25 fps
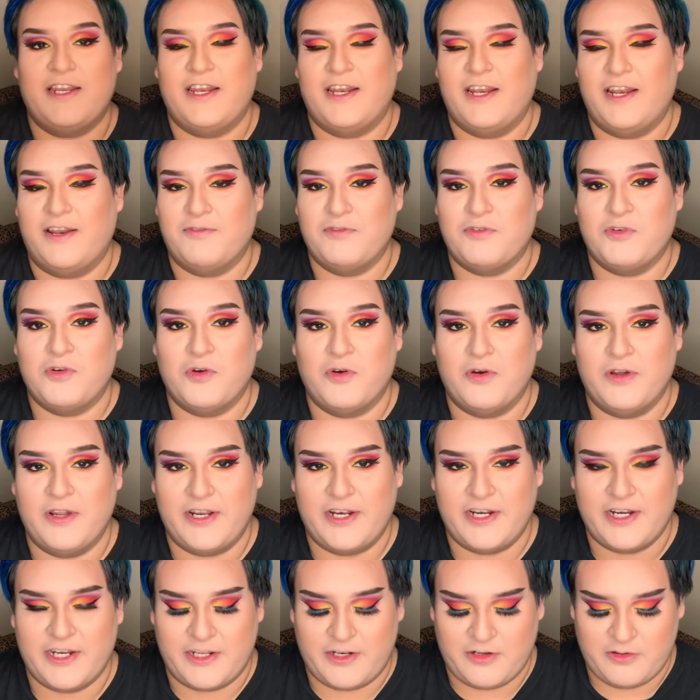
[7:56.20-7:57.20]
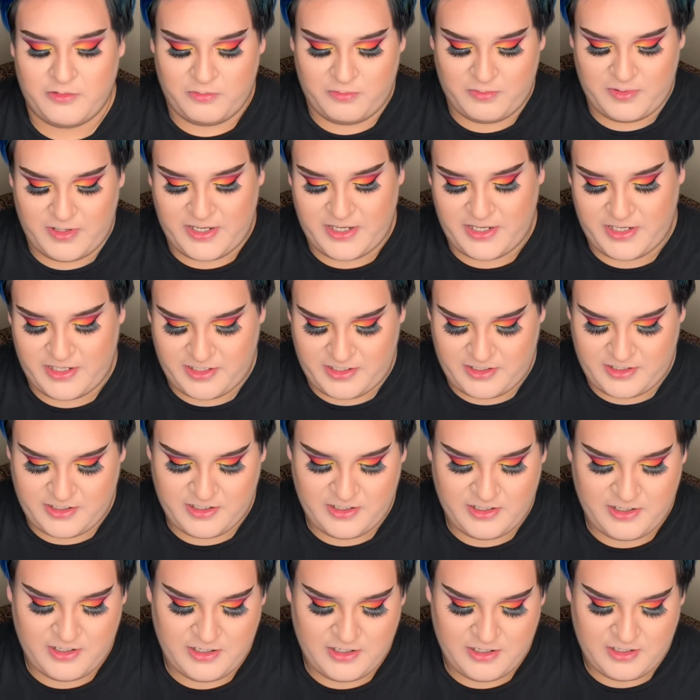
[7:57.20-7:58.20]
and I'm going in with
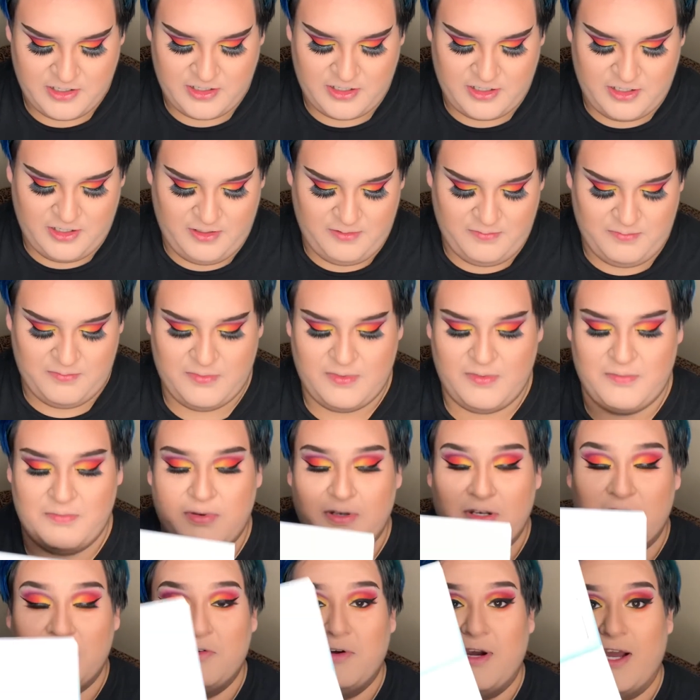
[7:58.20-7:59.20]
Blue